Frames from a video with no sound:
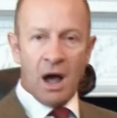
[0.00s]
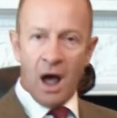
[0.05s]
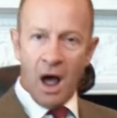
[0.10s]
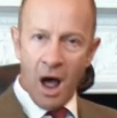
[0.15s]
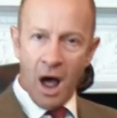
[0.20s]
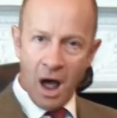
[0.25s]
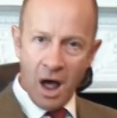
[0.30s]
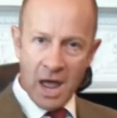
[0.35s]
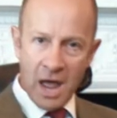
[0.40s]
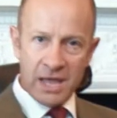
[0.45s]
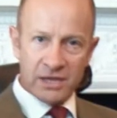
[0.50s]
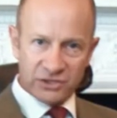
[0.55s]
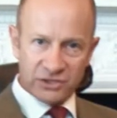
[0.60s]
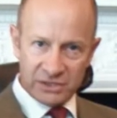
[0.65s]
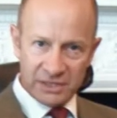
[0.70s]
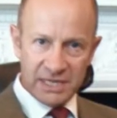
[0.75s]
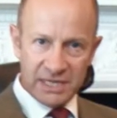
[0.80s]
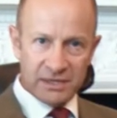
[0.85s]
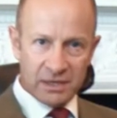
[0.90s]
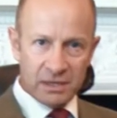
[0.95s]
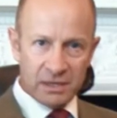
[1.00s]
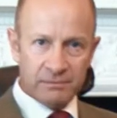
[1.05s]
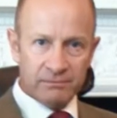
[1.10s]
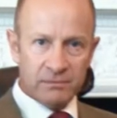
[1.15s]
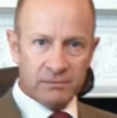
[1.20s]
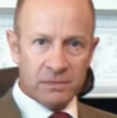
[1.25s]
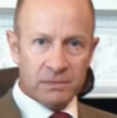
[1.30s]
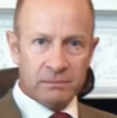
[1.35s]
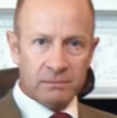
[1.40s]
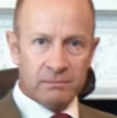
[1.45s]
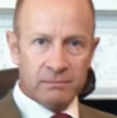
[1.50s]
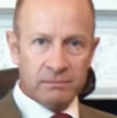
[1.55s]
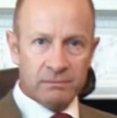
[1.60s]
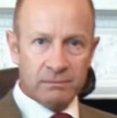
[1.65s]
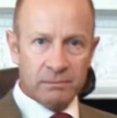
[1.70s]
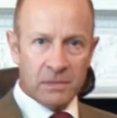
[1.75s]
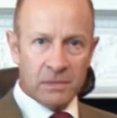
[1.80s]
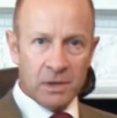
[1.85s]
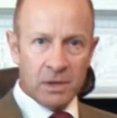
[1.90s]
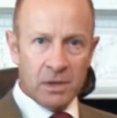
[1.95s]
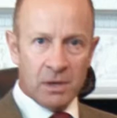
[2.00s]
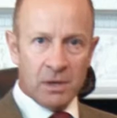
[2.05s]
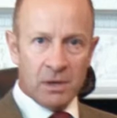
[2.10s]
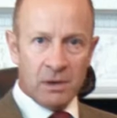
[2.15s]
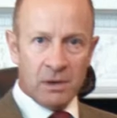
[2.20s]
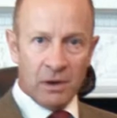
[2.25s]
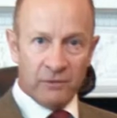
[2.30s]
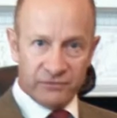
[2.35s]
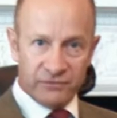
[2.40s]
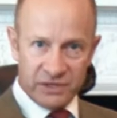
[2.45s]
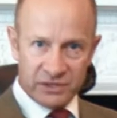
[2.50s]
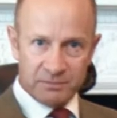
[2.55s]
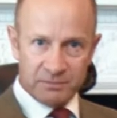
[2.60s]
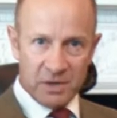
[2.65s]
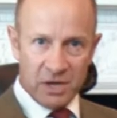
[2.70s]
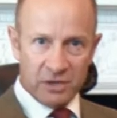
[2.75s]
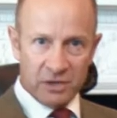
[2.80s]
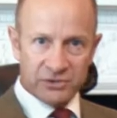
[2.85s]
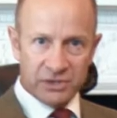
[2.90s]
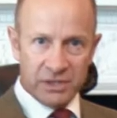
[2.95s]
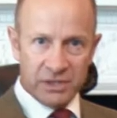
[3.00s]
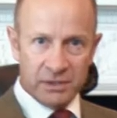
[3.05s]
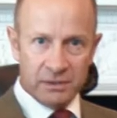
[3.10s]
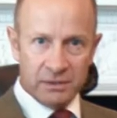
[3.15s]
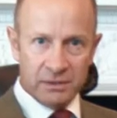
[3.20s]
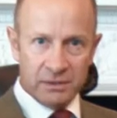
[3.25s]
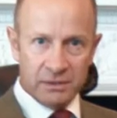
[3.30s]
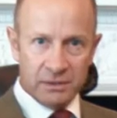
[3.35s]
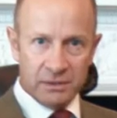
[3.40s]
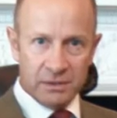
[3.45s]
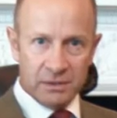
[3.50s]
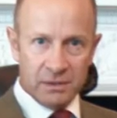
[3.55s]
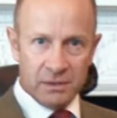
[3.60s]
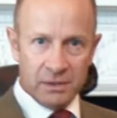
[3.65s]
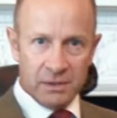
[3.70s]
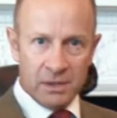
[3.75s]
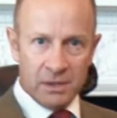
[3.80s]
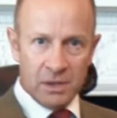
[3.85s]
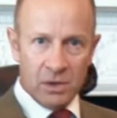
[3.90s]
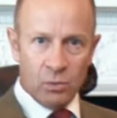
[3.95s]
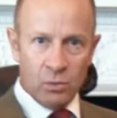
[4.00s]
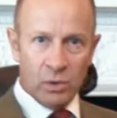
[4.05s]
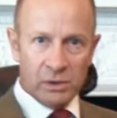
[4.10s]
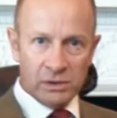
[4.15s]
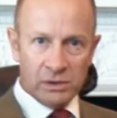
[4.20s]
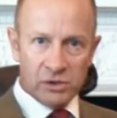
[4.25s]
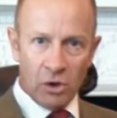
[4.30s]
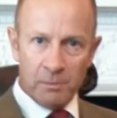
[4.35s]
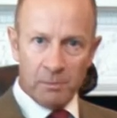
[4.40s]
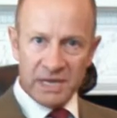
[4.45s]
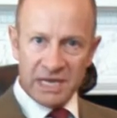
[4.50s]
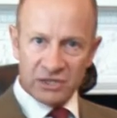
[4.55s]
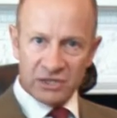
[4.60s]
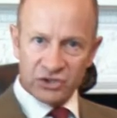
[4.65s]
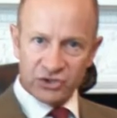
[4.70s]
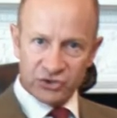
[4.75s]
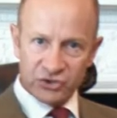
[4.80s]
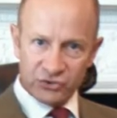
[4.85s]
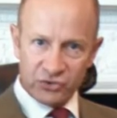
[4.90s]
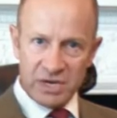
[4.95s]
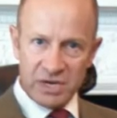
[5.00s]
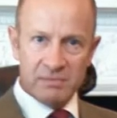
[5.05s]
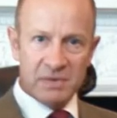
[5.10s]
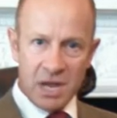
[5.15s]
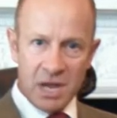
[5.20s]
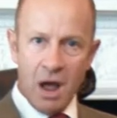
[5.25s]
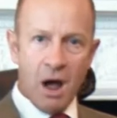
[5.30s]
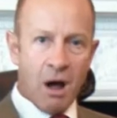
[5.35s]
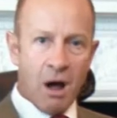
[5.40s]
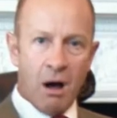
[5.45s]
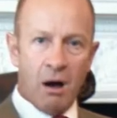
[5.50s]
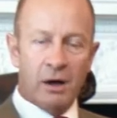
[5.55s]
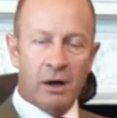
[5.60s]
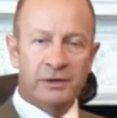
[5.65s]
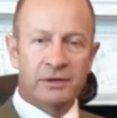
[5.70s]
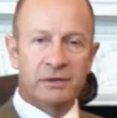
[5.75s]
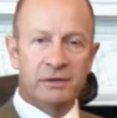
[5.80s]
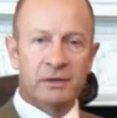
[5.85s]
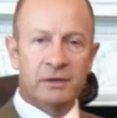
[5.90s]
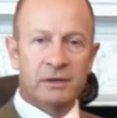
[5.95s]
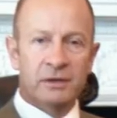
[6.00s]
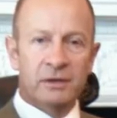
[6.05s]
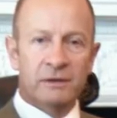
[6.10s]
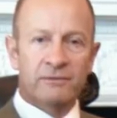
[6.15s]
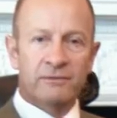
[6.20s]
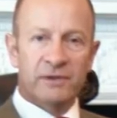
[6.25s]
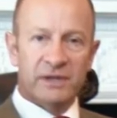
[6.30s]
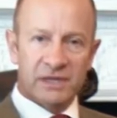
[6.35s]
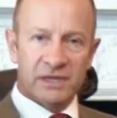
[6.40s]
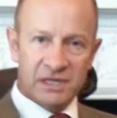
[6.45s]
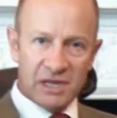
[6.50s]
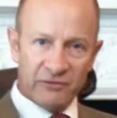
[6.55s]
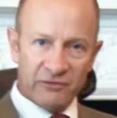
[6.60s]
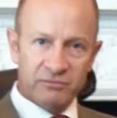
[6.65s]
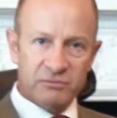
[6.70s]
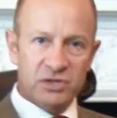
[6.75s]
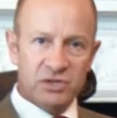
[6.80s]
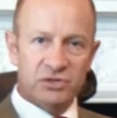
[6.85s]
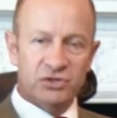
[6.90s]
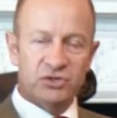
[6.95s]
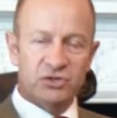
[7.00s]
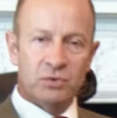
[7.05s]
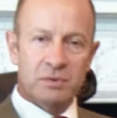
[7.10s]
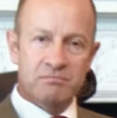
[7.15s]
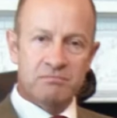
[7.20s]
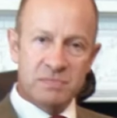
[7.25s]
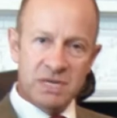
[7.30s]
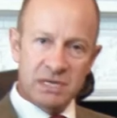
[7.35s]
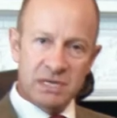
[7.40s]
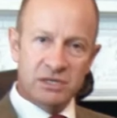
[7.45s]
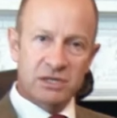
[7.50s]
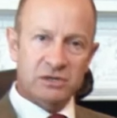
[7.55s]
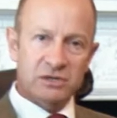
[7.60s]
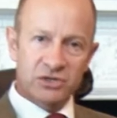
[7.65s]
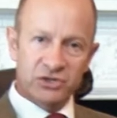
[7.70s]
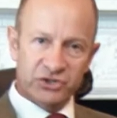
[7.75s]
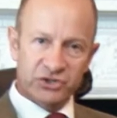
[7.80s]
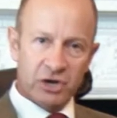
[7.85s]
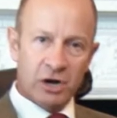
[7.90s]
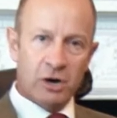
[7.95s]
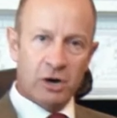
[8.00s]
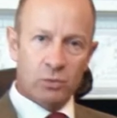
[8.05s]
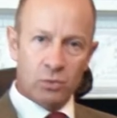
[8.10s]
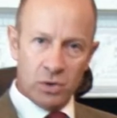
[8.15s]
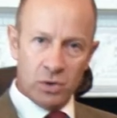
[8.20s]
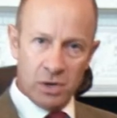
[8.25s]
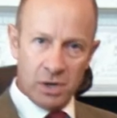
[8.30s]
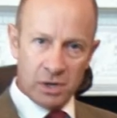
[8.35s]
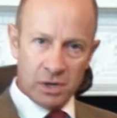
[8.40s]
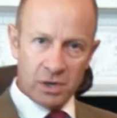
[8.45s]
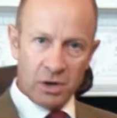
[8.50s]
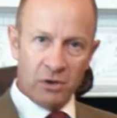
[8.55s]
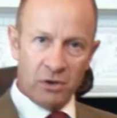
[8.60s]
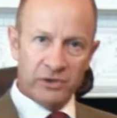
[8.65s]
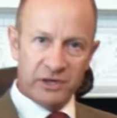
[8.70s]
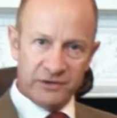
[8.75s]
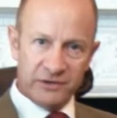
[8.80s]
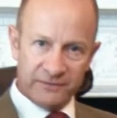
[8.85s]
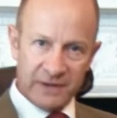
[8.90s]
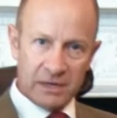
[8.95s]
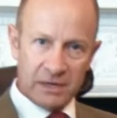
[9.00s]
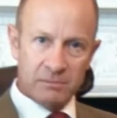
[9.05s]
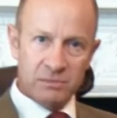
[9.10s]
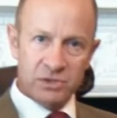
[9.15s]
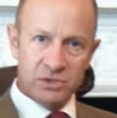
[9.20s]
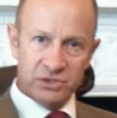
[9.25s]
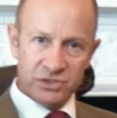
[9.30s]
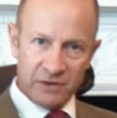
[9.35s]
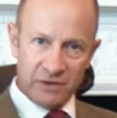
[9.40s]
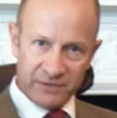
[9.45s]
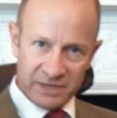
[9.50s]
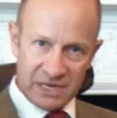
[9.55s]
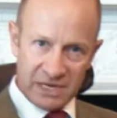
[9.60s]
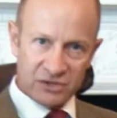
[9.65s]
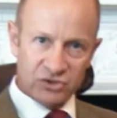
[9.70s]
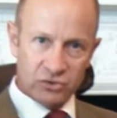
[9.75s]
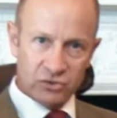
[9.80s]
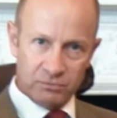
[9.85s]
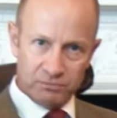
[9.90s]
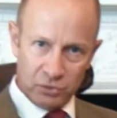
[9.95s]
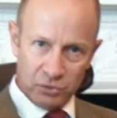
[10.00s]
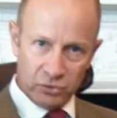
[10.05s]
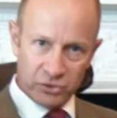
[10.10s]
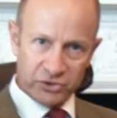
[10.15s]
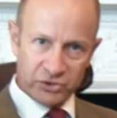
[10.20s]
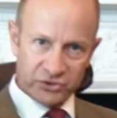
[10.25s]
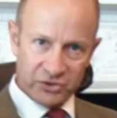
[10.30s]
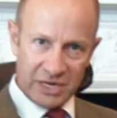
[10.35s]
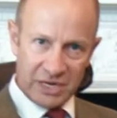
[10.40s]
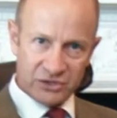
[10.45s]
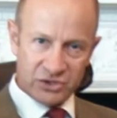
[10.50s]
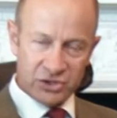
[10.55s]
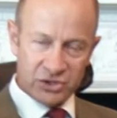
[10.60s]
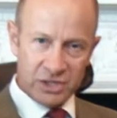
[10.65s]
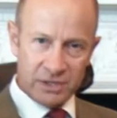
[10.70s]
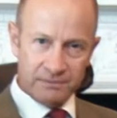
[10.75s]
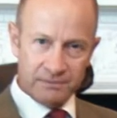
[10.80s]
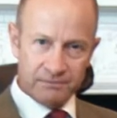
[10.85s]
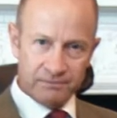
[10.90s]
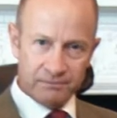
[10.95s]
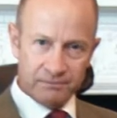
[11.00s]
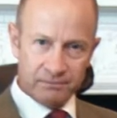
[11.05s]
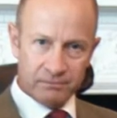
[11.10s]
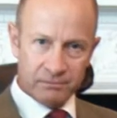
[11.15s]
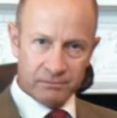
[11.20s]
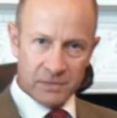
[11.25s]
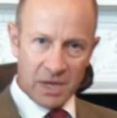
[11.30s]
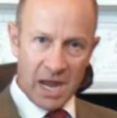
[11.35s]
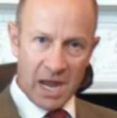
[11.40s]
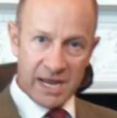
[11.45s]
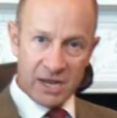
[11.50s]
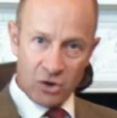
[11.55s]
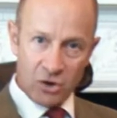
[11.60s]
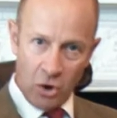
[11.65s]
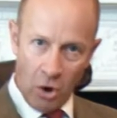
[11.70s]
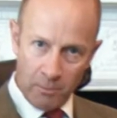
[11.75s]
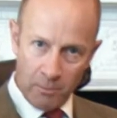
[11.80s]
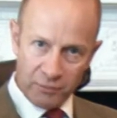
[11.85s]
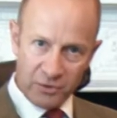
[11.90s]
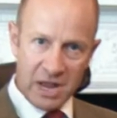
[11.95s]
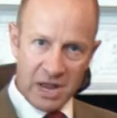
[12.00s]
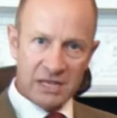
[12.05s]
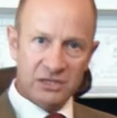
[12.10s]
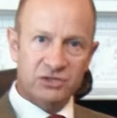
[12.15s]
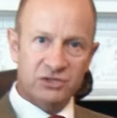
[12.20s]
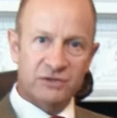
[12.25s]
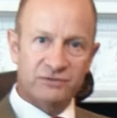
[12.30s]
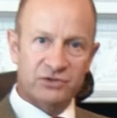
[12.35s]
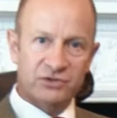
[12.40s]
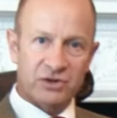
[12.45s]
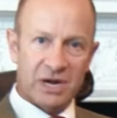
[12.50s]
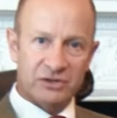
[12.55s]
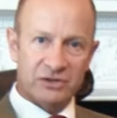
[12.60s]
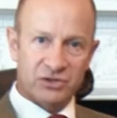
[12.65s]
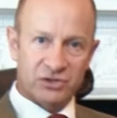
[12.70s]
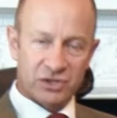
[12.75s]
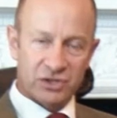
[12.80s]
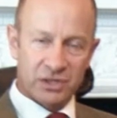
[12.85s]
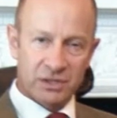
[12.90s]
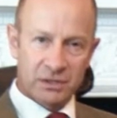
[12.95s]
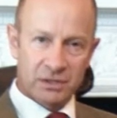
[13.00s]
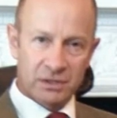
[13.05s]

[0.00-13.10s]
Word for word: I, as leader of this party, will lobby extremely hard for the government to immediately start work on the development of a national border strategy, a comprehensive strategy.